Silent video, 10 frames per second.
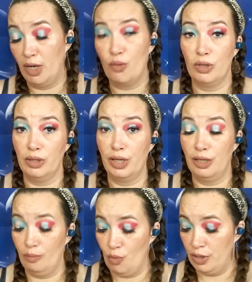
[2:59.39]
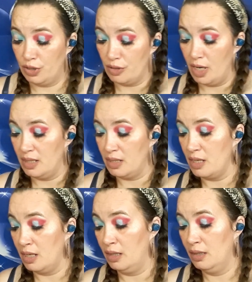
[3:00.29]
a really good moisturizer
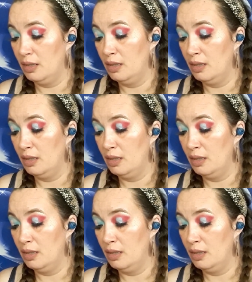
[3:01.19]
then,